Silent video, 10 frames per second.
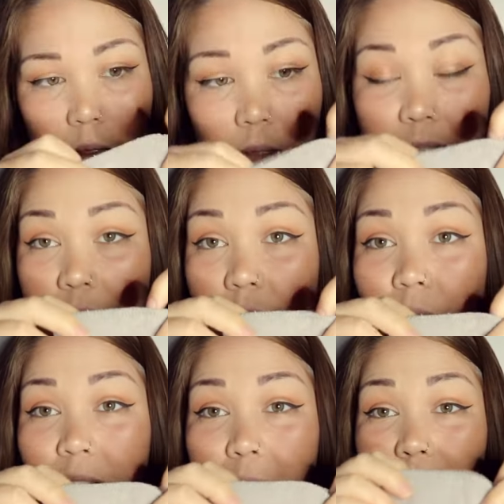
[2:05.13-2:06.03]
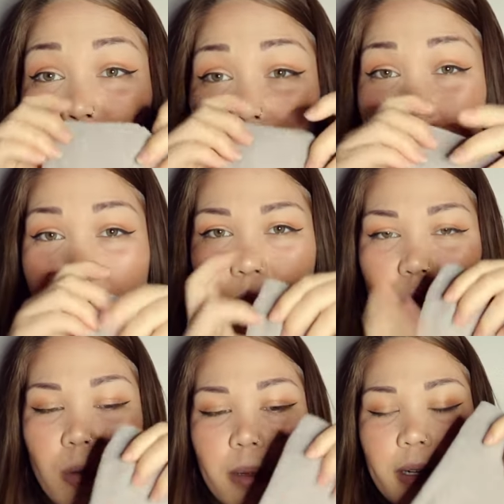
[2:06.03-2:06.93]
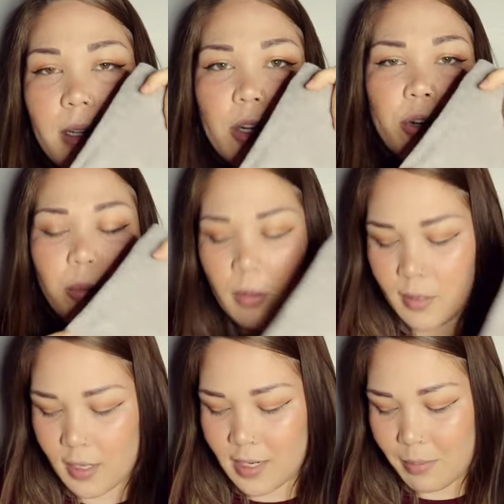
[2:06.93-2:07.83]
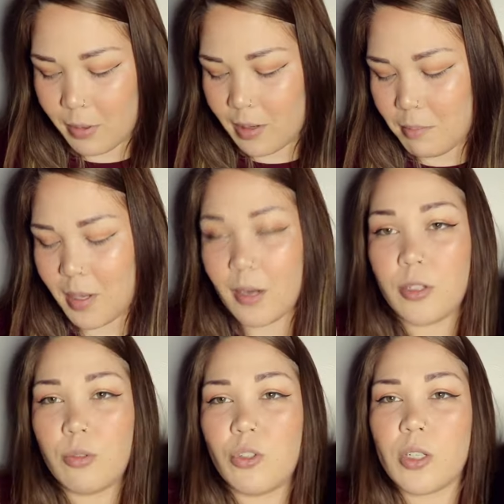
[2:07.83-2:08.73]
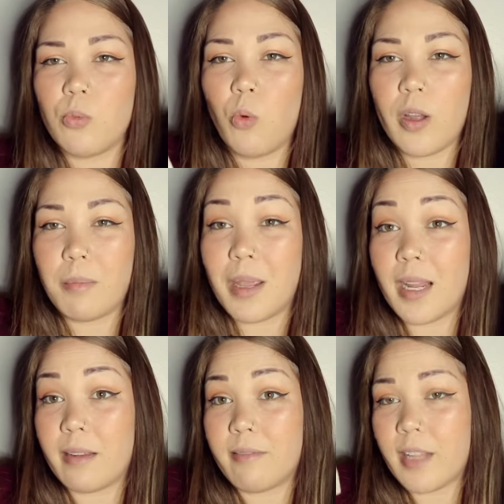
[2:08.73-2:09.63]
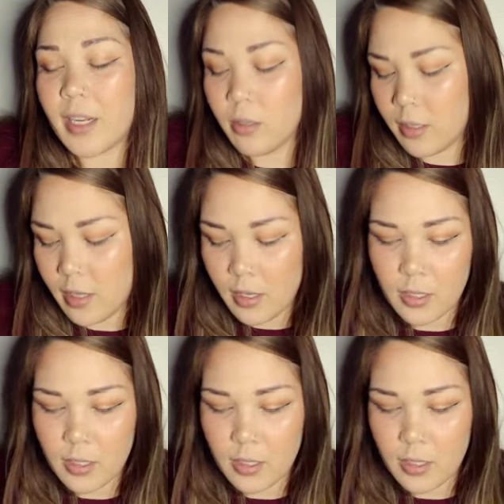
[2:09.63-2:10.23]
This is going to be really absorbent in a newborn cloth diaper compared to just one made out of flannel.